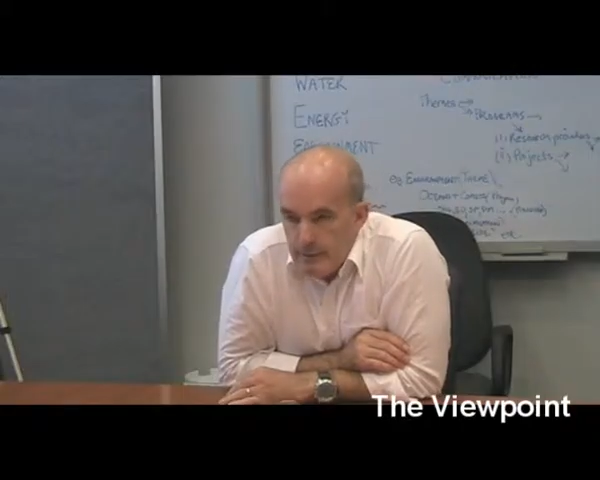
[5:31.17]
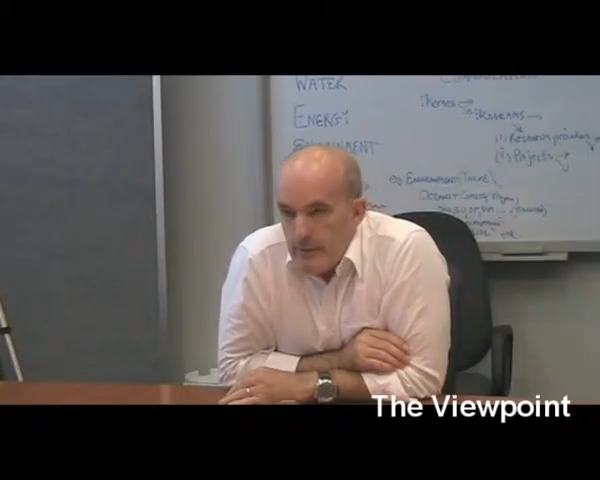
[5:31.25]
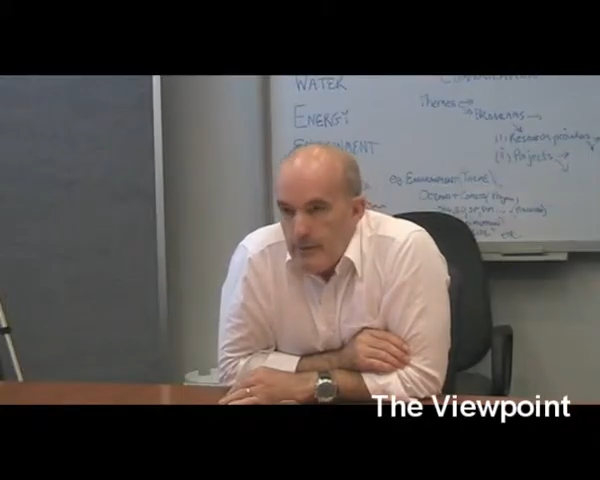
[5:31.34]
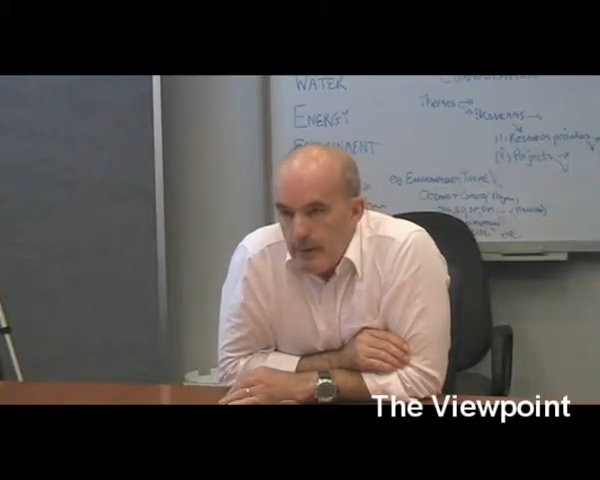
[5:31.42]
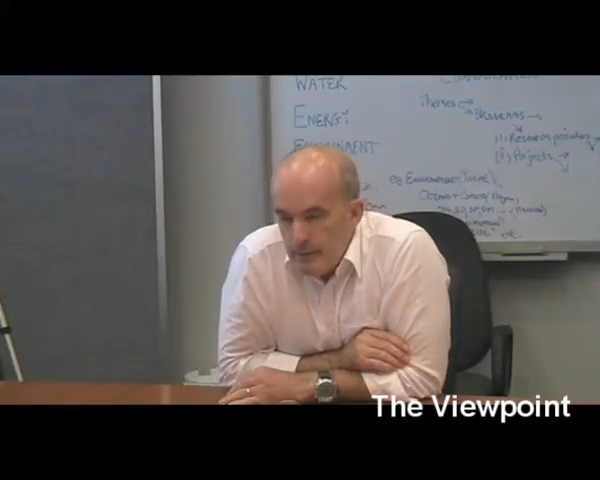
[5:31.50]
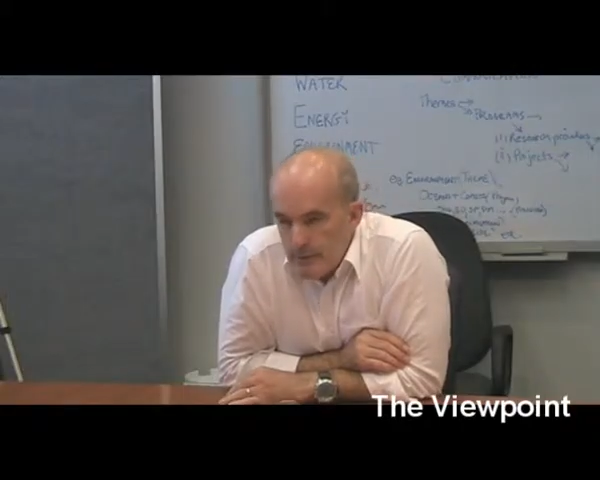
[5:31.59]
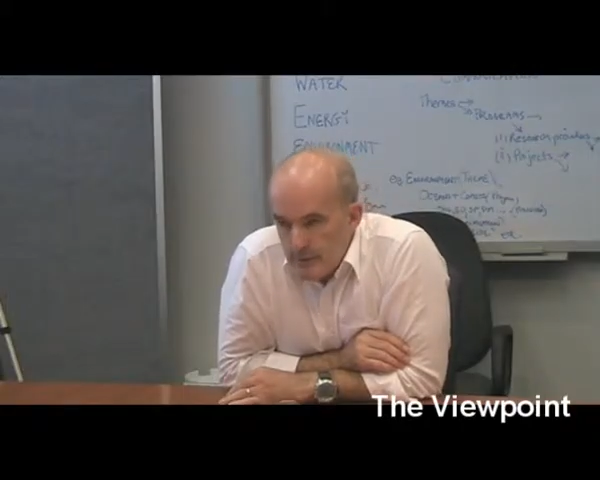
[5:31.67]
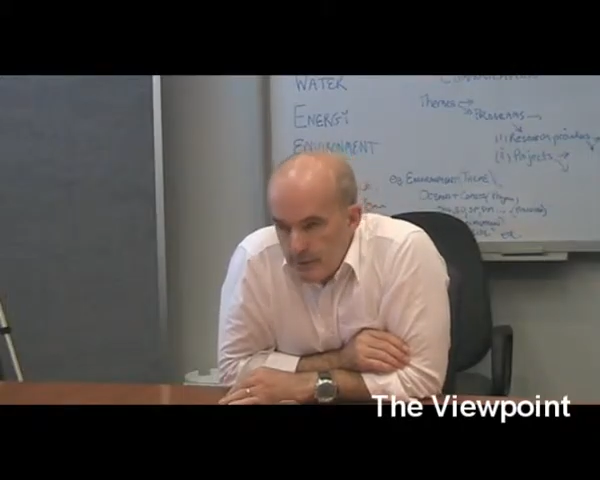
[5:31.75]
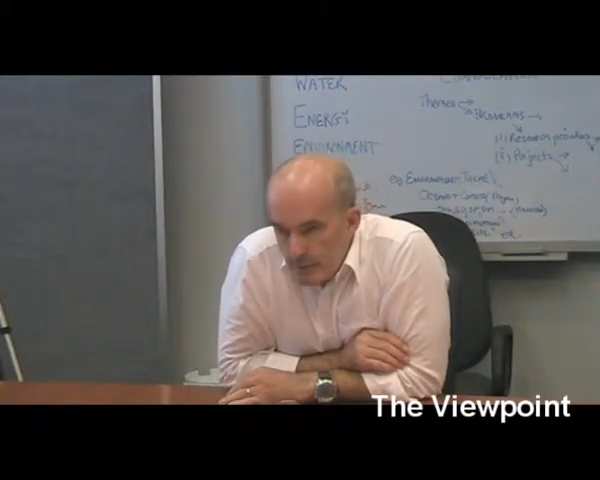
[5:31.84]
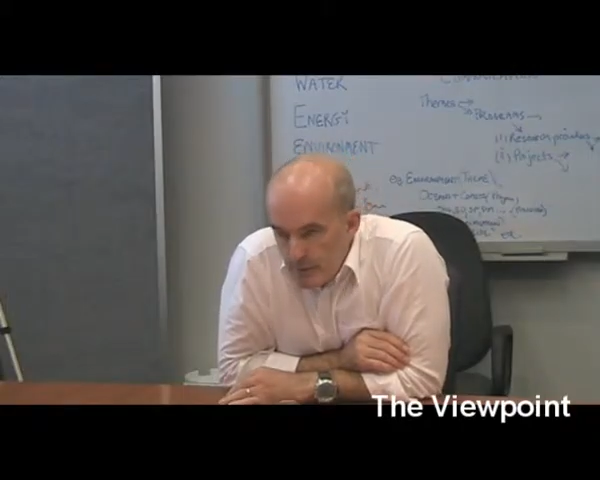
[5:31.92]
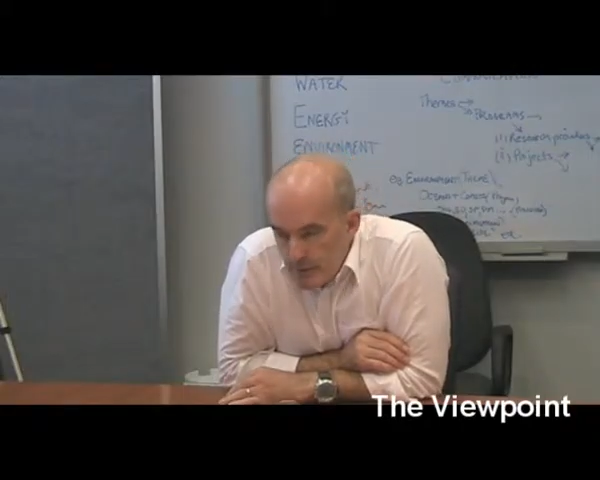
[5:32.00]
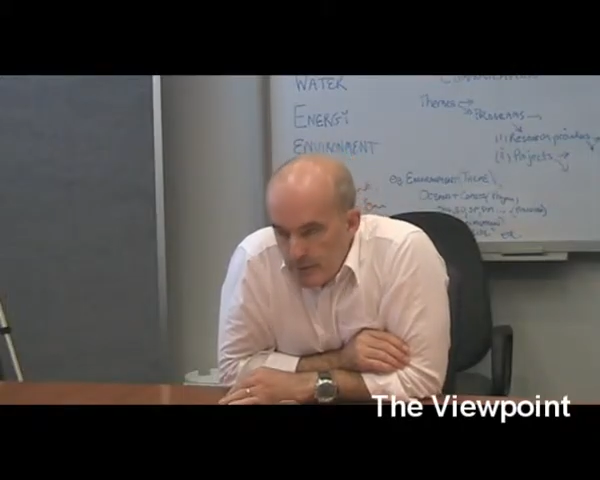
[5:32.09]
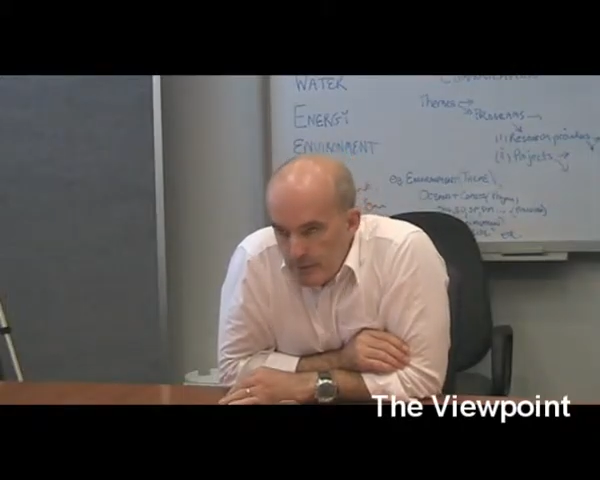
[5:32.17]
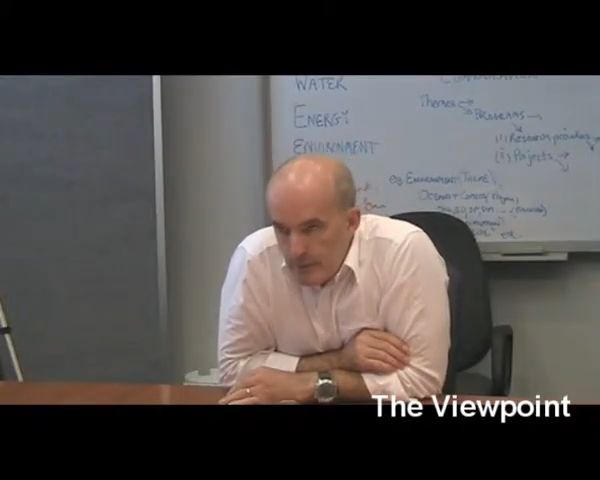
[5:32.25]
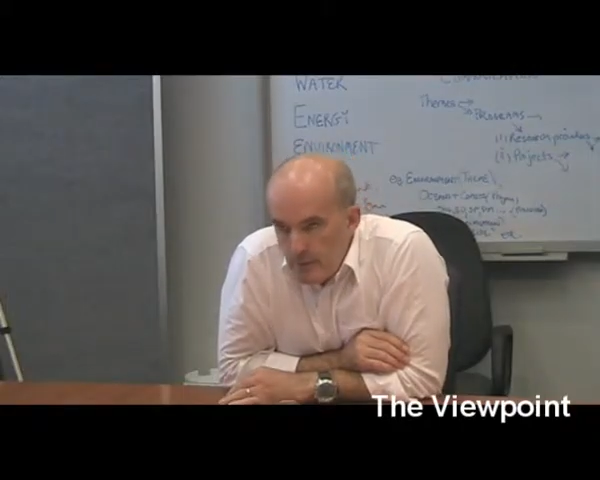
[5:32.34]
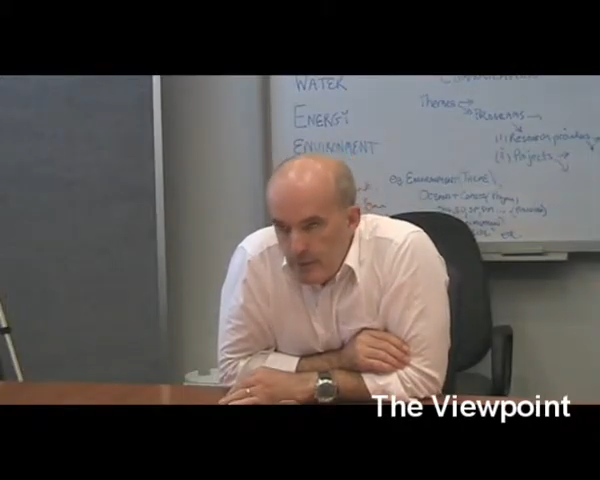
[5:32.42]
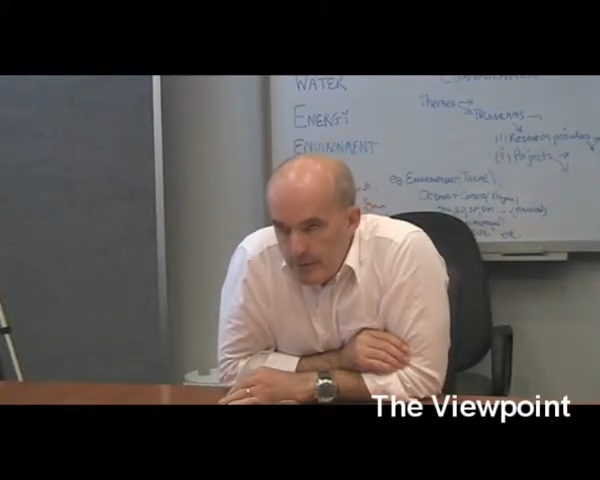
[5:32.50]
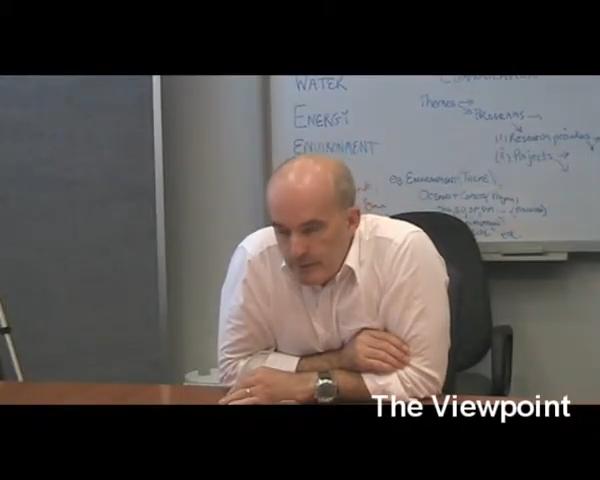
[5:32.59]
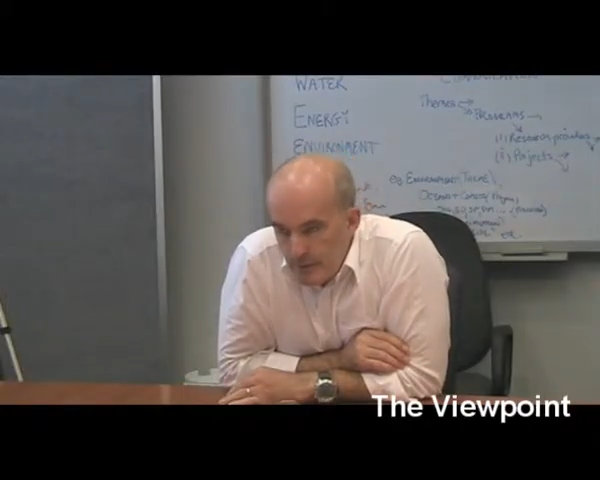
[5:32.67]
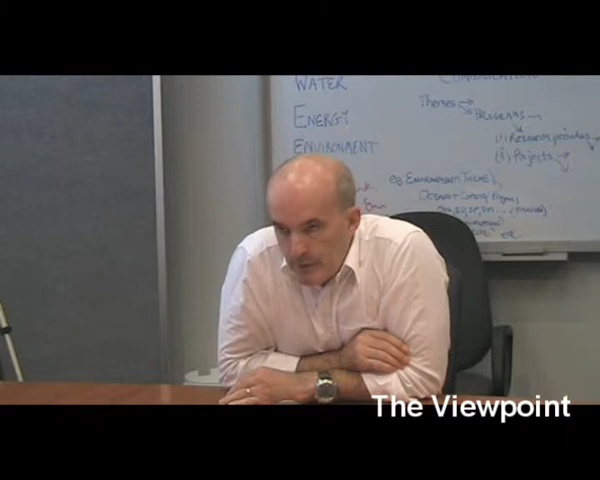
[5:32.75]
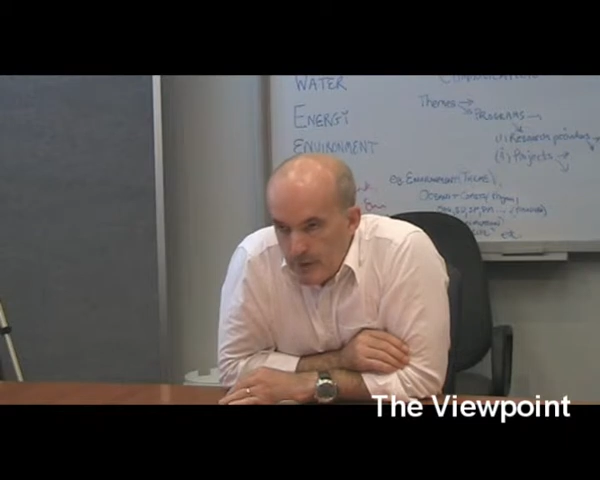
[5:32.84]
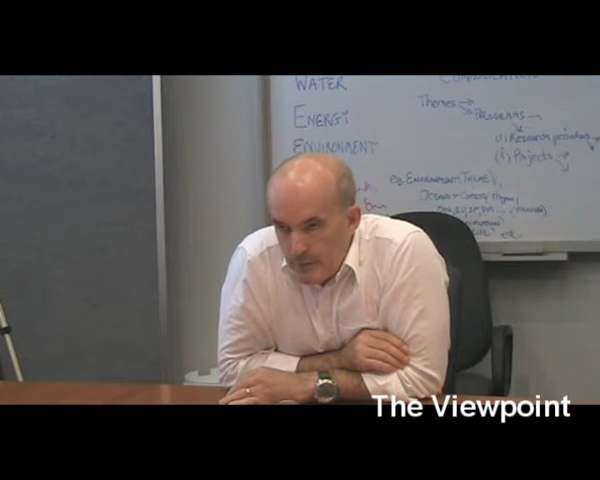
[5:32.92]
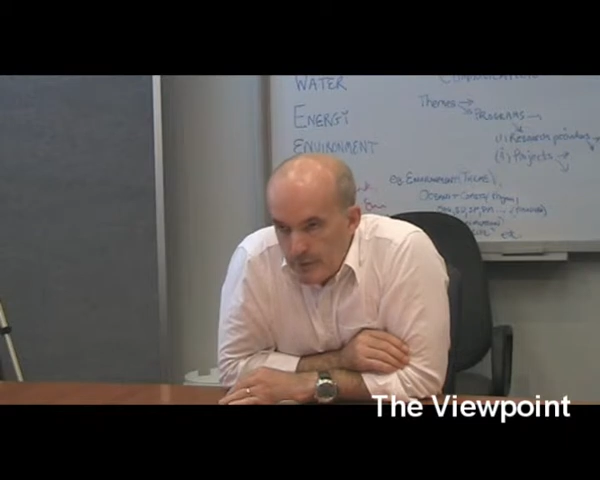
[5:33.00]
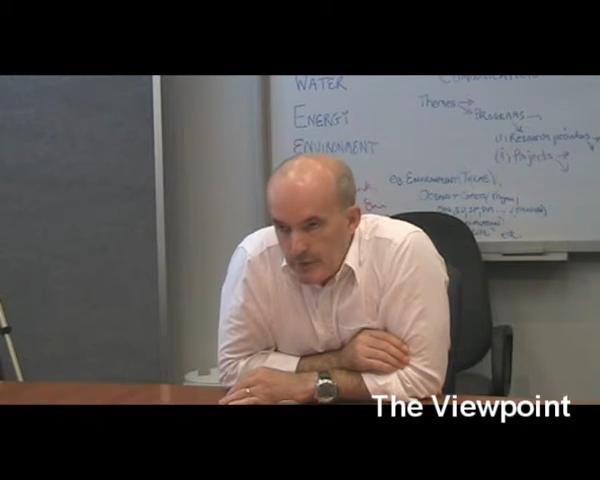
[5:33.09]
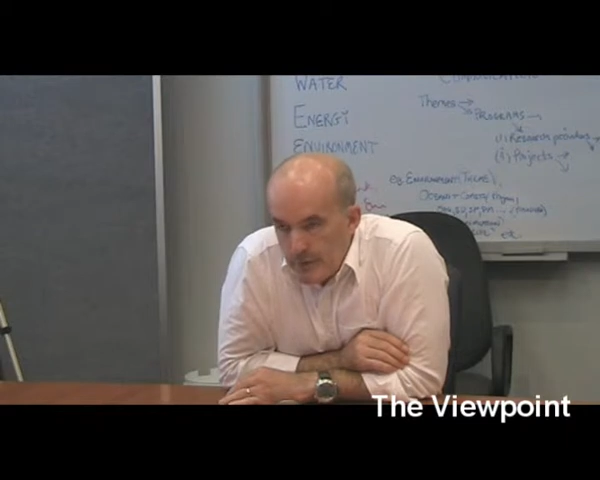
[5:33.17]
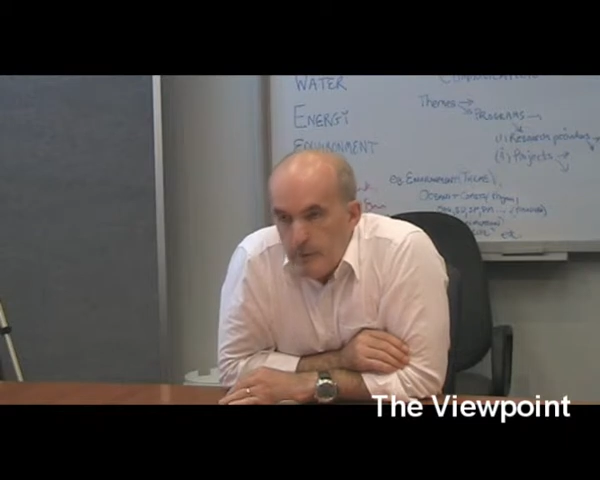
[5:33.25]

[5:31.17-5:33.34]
if you go to the Working Group 1 document,